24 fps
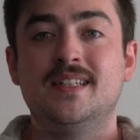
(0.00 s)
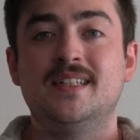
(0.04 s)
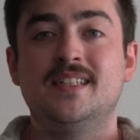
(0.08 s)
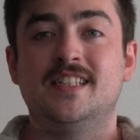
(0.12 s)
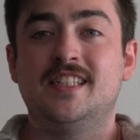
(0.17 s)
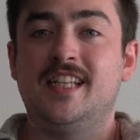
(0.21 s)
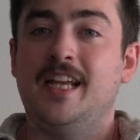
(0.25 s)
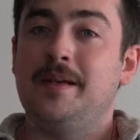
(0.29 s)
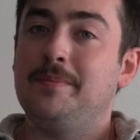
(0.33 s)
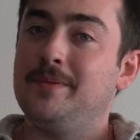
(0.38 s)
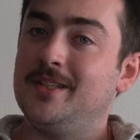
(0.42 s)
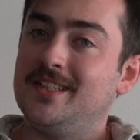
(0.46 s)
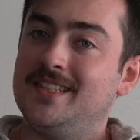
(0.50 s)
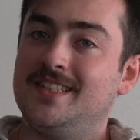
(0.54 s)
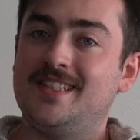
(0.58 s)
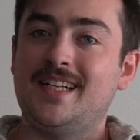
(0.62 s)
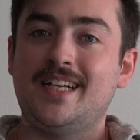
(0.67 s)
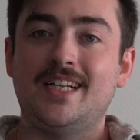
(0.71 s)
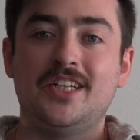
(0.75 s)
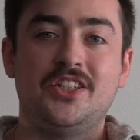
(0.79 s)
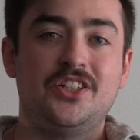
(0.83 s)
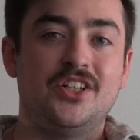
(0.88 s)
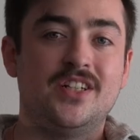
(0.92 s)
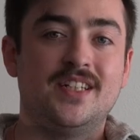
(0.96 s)

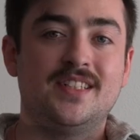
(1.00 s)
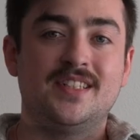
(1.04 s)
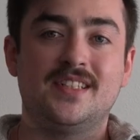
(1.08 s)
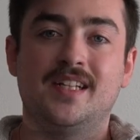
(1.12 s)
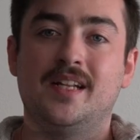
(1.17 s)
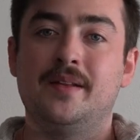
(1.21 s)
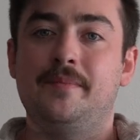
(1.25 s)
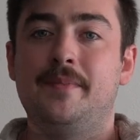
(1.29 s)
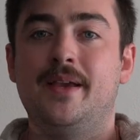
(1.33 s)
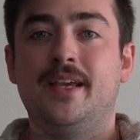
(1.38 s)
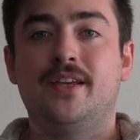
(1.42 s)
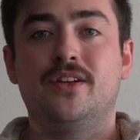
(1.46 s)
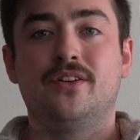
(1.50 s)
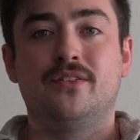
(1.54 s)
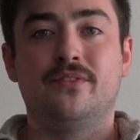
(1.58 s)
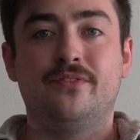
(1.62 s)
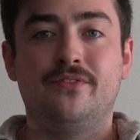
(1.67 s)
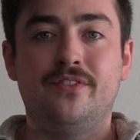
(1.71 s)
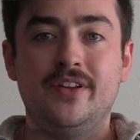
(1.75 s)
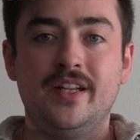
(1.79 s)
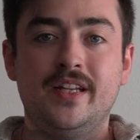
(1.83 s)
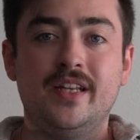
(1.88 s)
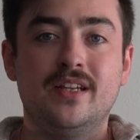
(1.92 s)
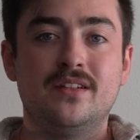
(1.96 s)
Stabilization is gonna make your
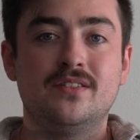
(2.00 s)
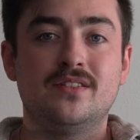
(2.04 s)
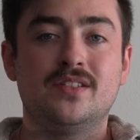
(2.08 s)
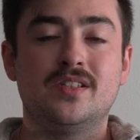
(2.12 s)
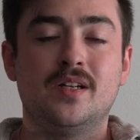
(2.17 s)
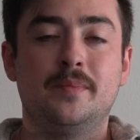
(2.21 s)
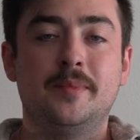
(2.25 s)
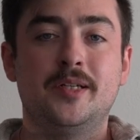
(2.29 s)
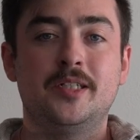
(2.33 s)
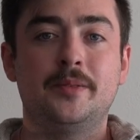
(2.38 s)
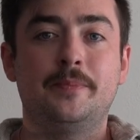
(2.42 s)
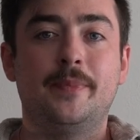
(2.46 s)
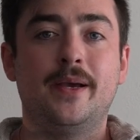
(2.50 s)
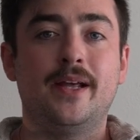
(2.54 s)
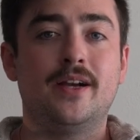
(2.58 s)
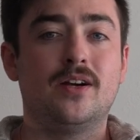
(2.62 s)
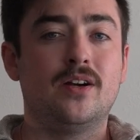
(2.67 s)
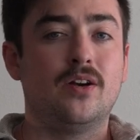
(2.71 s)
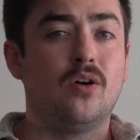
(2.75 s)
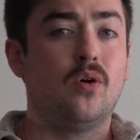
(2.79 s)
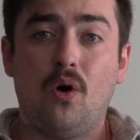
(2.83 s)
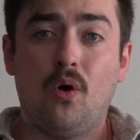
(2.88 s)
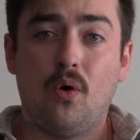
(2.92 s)
videos so much better,